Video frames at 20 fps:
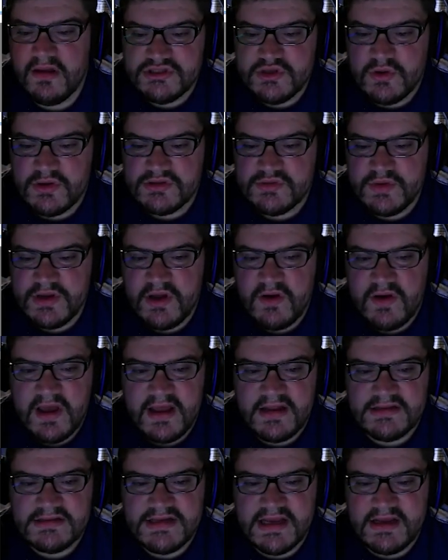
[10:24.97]
So as we go
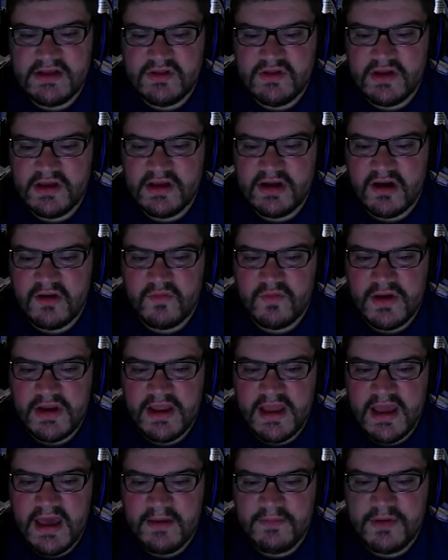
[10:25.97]
ahead and take a look at our
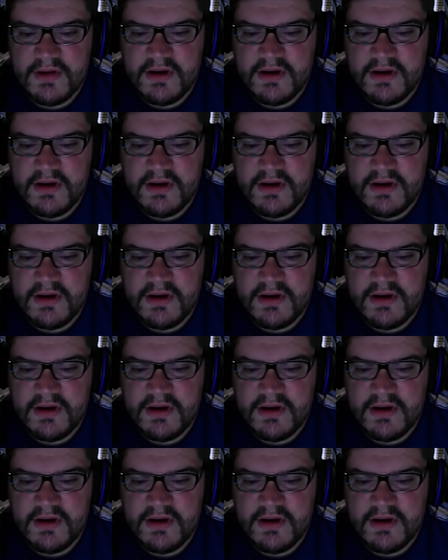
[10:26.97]
recap